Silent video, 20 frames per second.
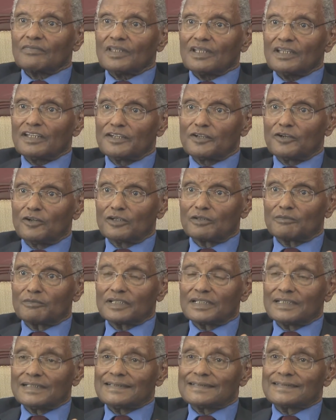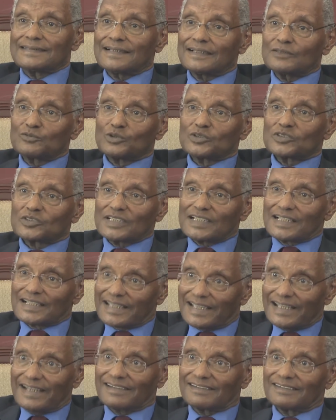in economy. That was,
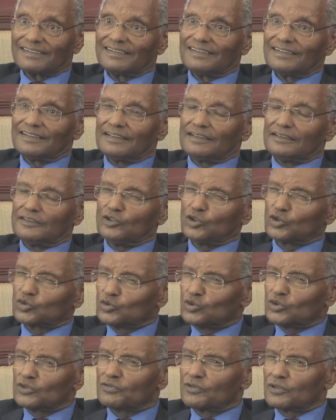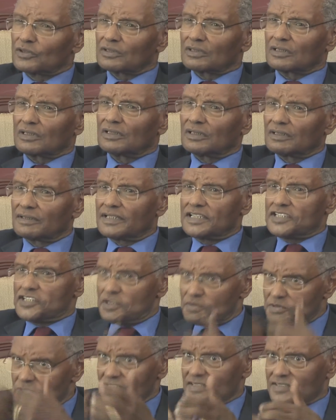again, not good for the
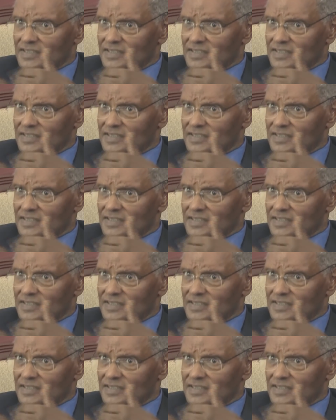Egyptians.